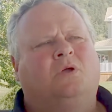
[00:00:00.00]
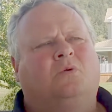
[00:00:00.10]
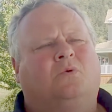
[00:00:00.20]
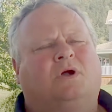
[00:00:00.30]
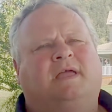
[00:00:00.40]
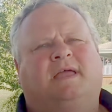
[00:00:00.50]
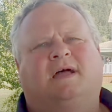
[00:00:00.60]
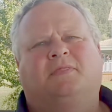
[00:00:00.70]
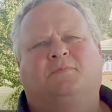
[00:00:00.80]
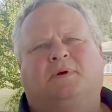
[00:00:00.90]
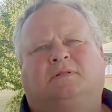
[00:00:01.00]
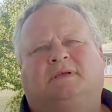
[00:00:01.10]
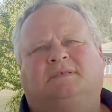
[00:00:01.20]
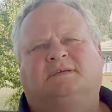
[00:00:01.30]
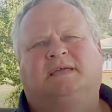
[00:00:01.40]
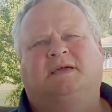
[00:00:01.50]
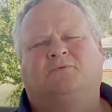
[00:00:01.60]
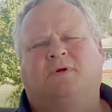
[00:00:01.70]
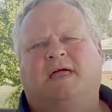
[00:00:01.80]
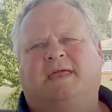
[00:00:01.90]
working on the building to get
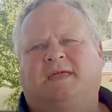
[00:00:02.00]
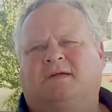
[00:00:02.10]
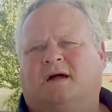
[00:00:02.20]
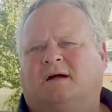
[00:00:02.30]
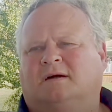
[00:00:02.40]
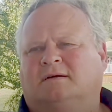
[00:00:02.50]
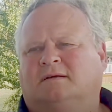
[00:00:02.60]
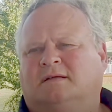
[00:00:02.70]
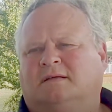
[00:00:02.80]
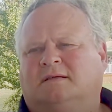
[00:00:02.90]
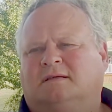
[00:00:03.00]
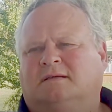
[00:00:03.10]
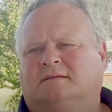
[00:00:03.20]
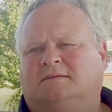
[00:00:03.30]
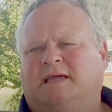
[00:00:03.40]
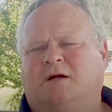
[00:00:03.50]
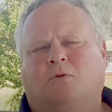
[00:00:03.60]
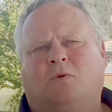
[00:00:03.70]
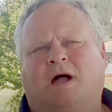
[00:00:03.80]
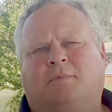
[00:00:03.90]
ready,
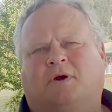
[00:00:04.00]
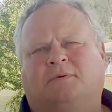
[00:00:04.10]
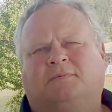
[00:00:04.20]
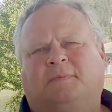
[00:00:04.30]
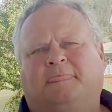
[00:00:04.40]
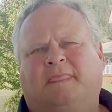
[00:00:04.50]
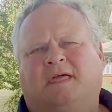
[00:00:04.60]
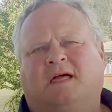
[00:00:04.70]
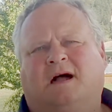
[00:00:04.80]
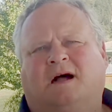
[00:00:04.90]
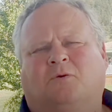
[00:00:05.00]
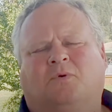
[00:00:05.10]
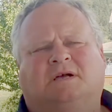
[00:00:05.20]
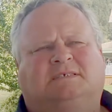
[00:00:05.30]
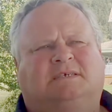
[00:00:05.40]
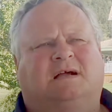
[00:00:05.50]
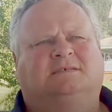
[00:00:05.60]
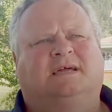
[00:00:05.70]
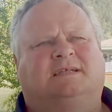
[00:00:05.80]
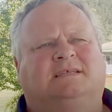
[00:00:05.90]
Dale Weimer was our
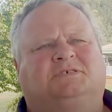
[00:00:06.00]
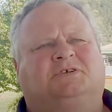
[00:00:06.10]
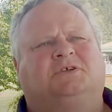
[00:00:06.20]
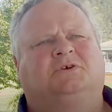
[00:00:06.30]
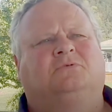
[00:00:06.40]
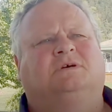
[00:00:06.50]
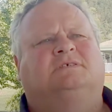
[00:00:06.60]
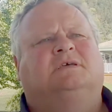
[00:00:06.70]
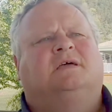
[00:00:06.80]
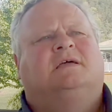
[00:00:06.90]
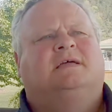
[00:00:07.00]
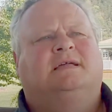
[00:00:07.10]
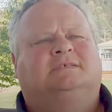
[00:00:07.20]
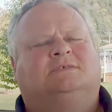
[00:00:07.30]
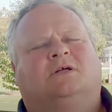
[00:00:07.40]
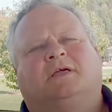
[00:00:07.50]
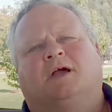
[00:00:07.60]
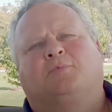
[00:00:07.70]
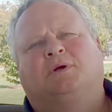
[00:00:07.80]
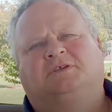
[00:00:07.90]
technician who was installing
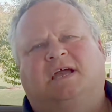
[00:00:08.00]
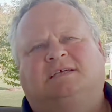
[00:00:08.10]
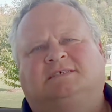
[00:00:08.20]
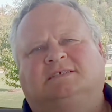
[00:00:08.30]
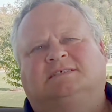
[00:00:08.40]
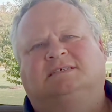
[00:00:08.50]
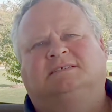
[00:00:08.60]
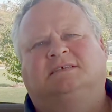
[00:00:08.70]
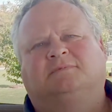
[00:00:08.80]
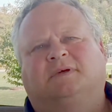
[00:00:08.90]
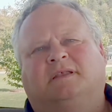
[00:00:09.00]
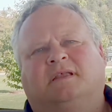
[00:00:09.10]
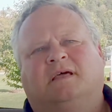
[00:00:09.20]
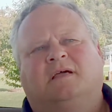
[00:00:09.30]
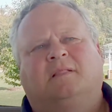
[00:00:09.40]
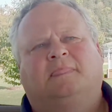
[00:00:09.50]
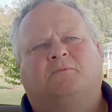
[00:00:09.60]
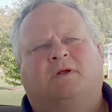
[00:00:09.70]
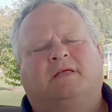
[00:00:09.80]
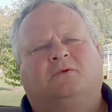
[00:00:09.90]
our projection system and
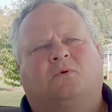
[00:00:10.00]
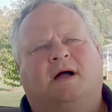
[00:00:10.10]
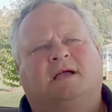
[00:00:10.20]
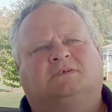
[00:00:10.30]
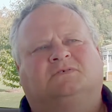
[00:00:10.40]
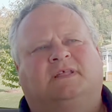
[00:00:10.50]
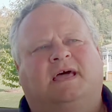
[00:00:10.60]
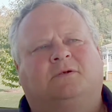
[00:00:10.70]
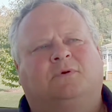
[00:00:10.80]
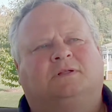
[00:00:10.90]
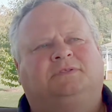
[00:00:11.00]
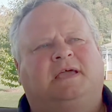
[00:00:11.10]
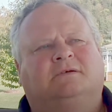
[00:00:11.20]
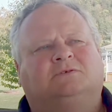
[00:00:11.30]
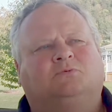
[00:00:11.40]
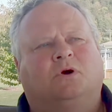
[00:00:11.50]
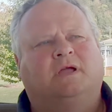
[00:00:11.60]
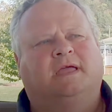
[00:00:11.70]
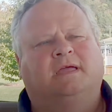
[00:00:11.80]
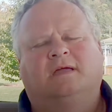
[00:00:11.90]
running the wires for that. And while Dale's
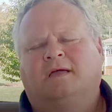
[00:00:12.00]
working